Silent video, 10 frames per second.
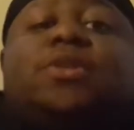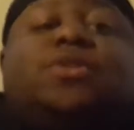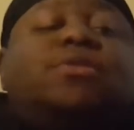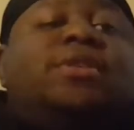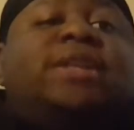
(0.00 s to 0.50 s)

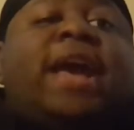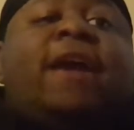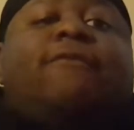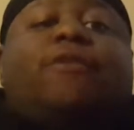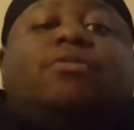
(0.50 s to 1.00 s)
to this
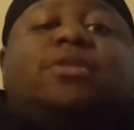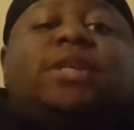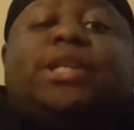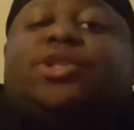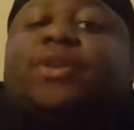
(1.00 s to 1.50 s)

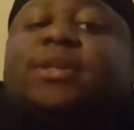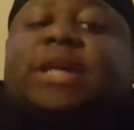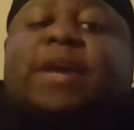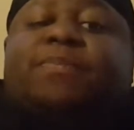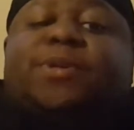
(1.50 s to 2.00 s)
Afrocentric
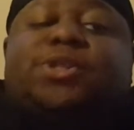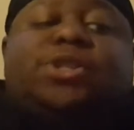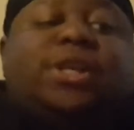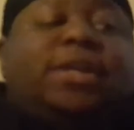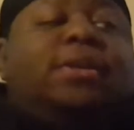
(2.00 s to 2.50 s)
type of
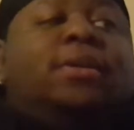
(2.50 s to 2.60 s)
shit.